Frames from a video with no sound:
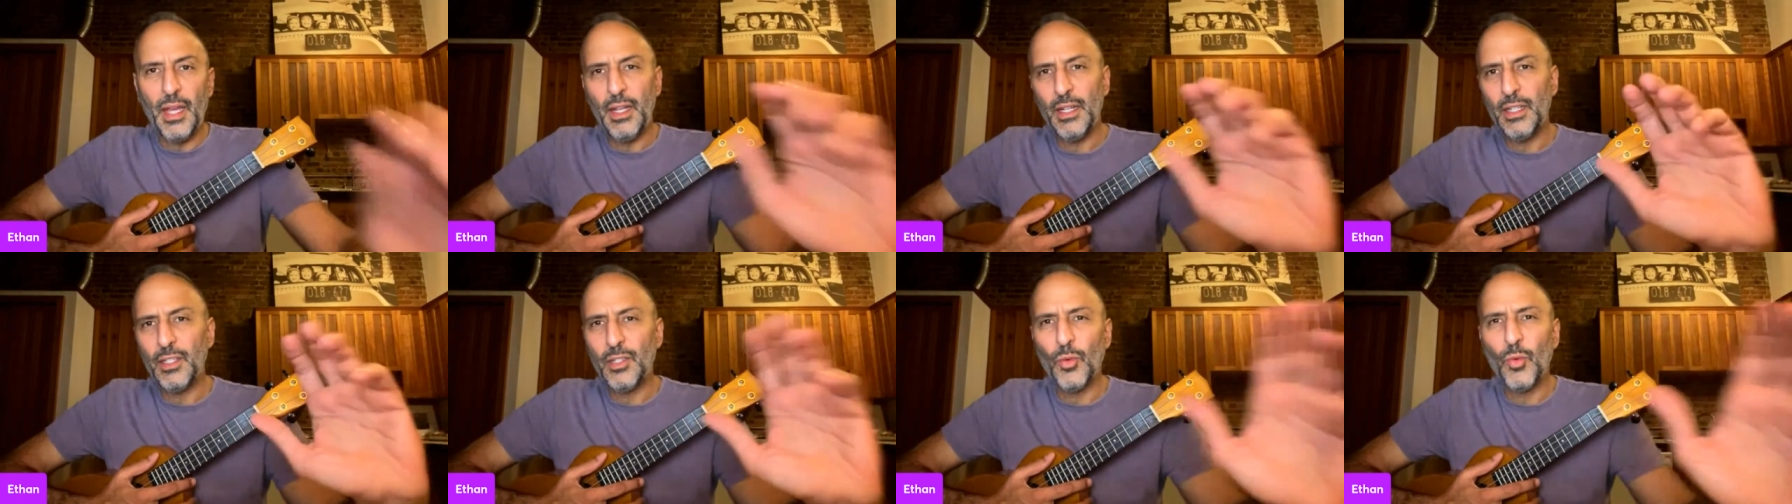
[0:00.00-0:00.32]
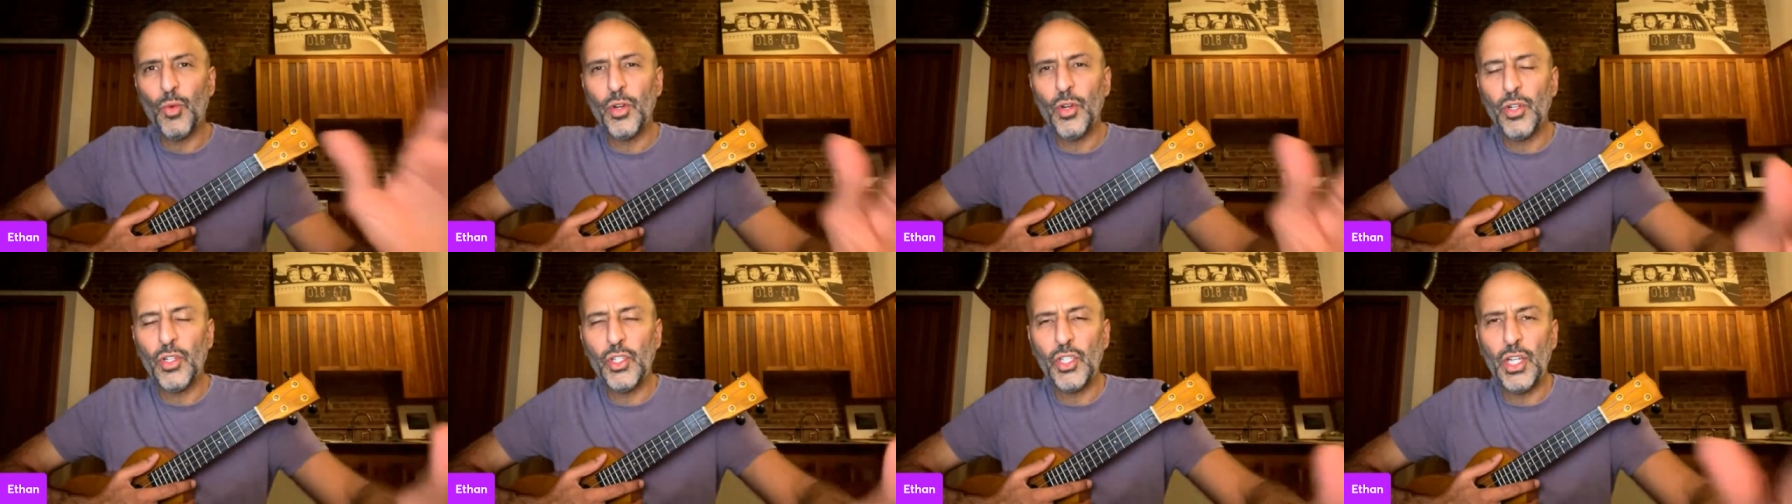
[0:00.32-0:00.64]
It's a
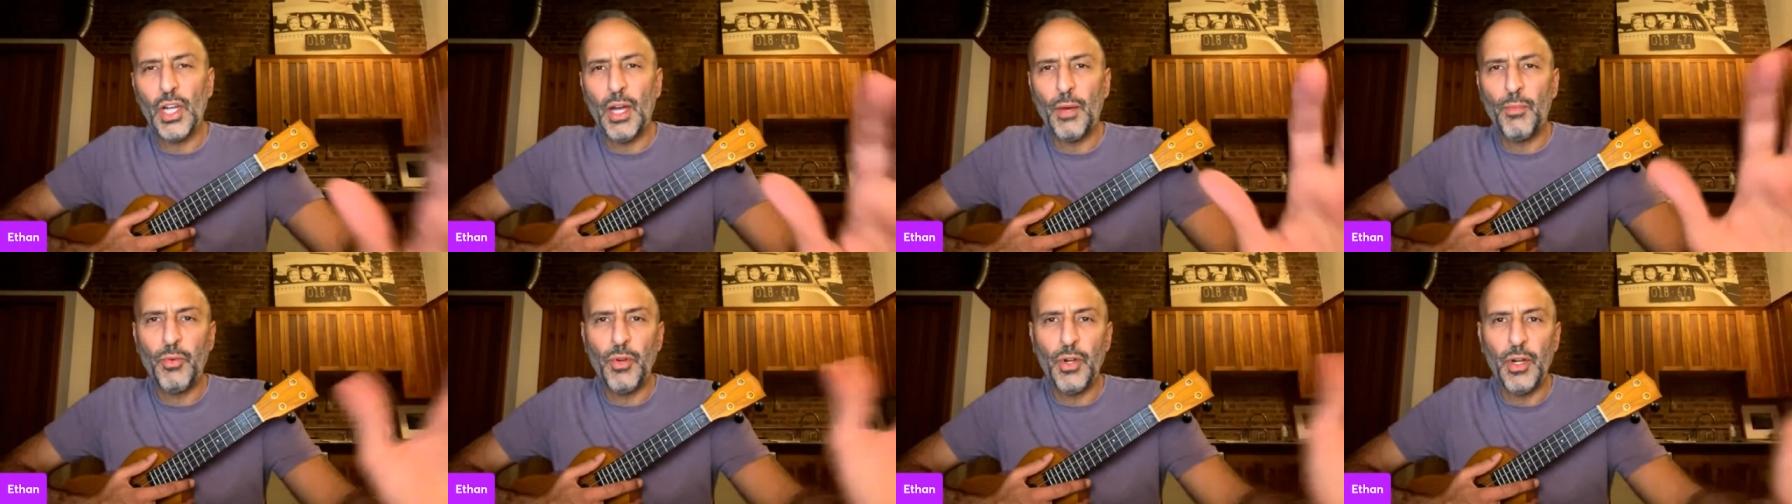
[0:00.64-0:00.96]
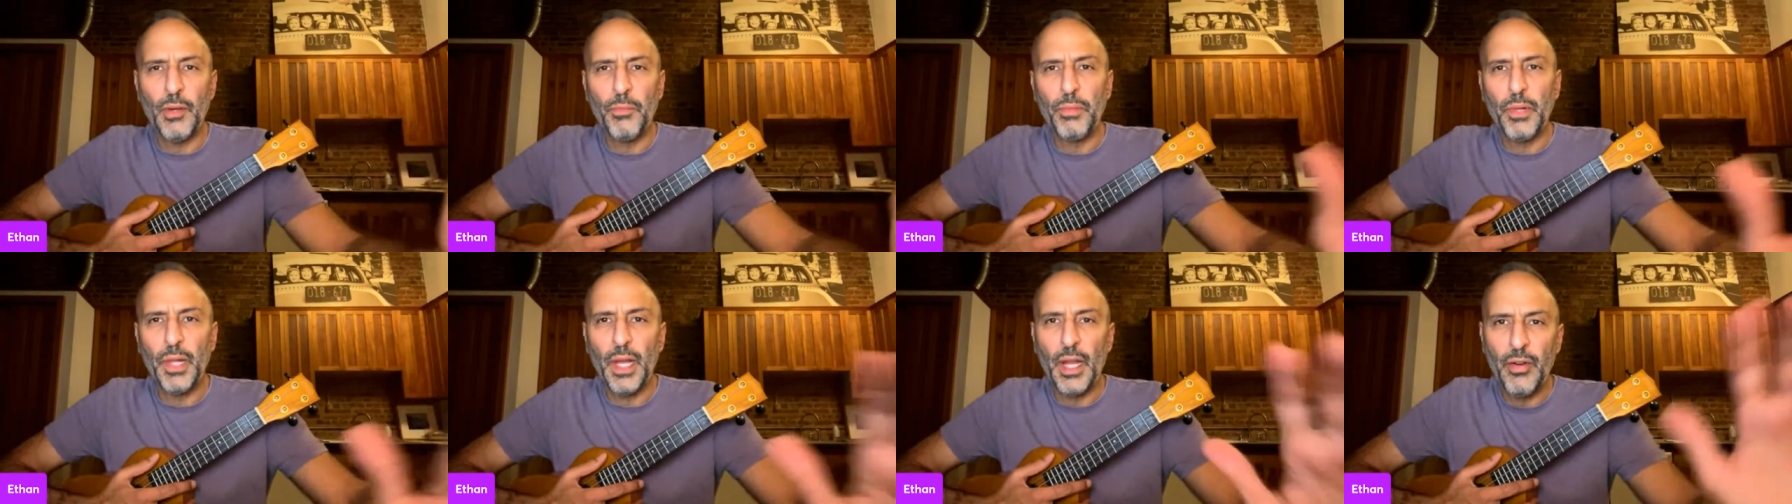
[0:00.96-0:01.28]
workshop where
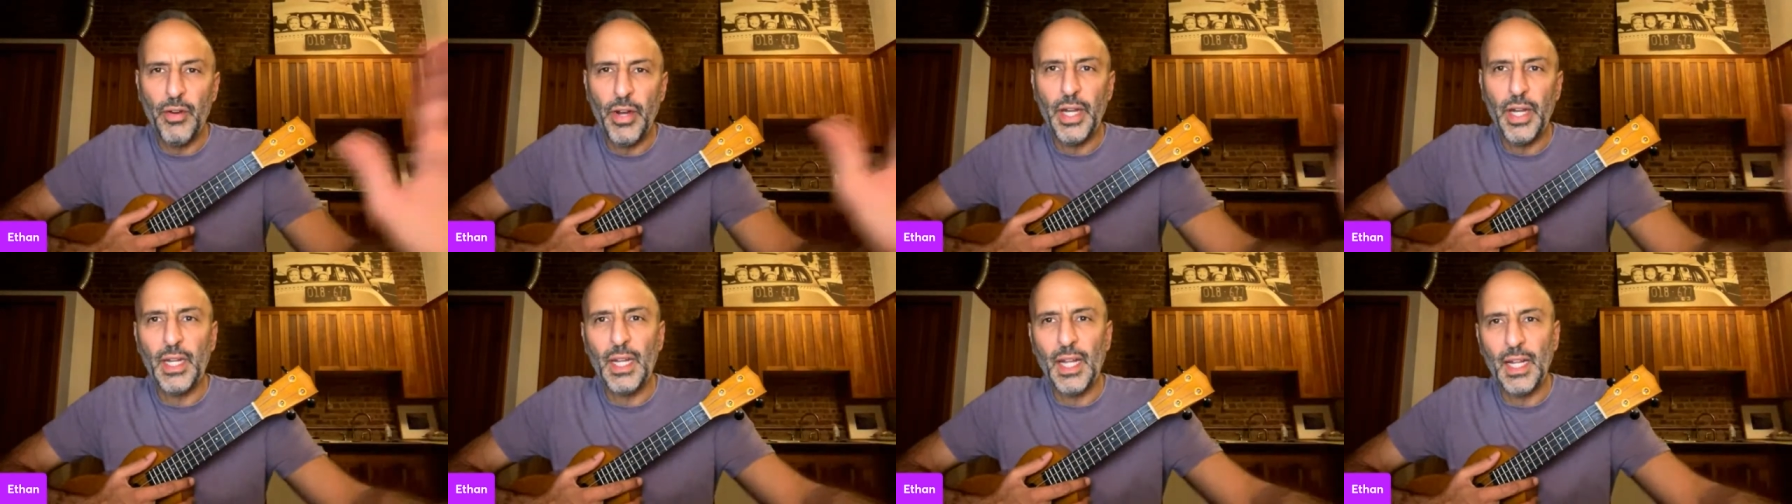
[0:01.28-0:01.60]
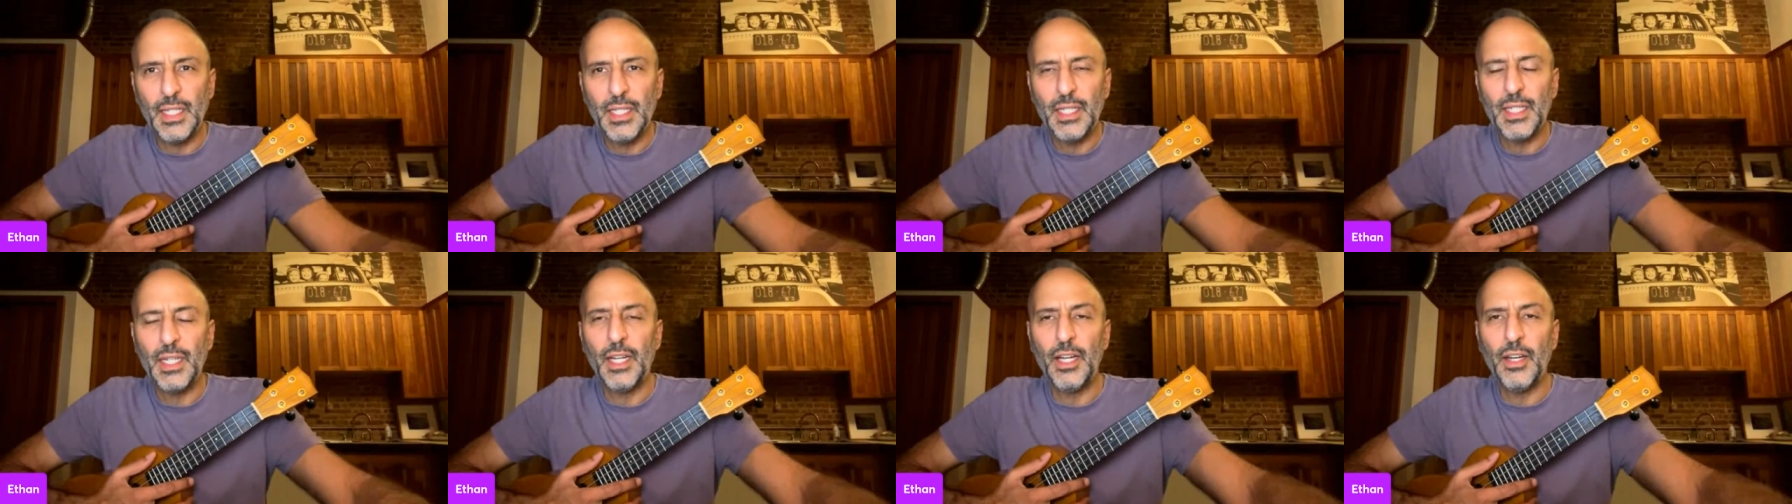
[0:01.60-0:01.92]
a playwright
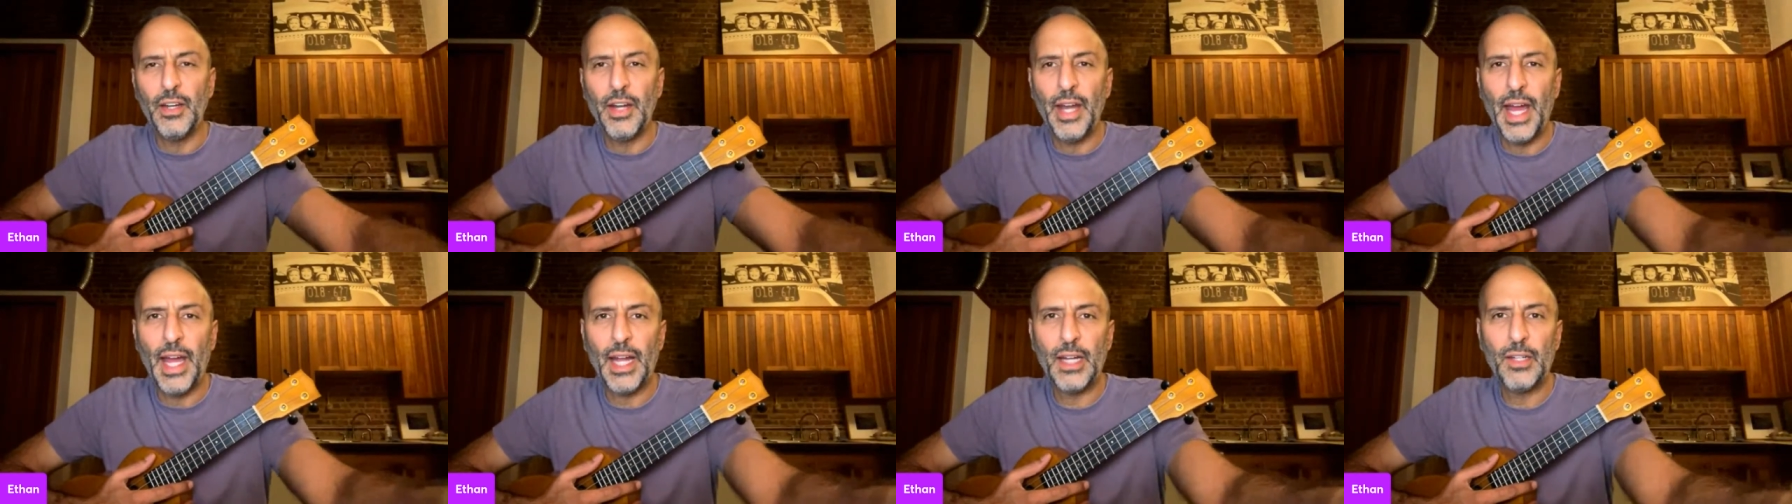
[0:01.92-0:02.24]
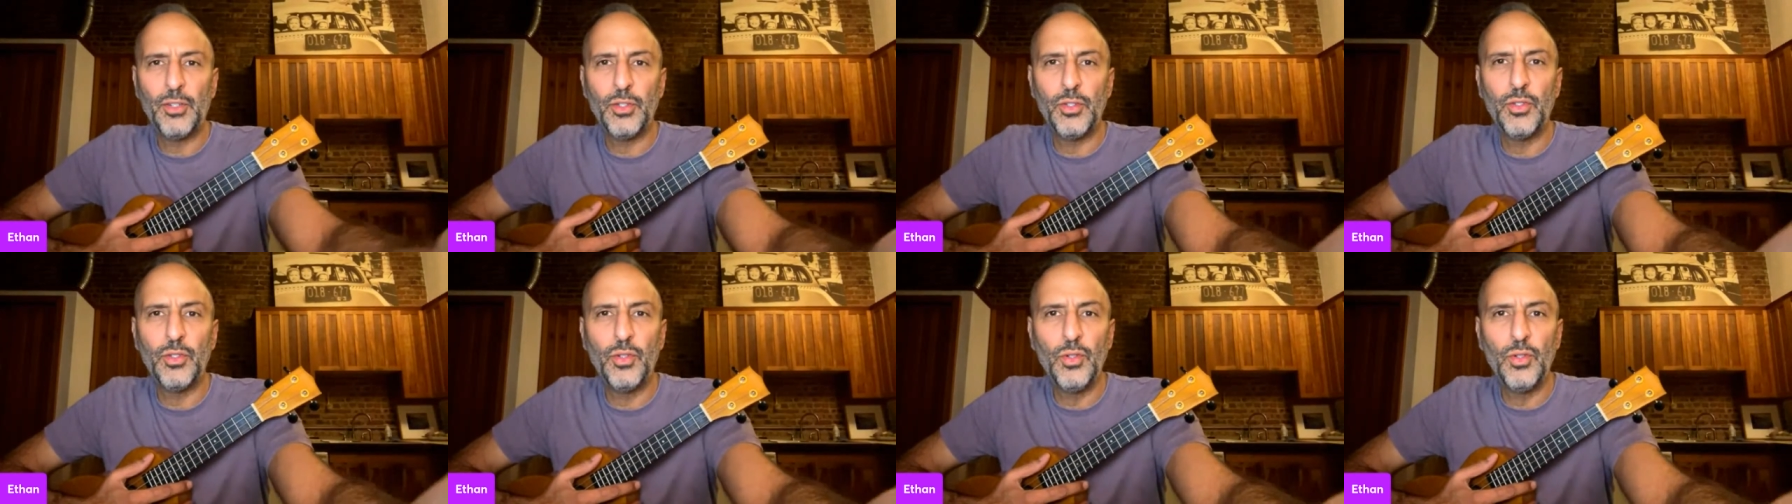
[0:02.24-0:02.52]
gets to hear actors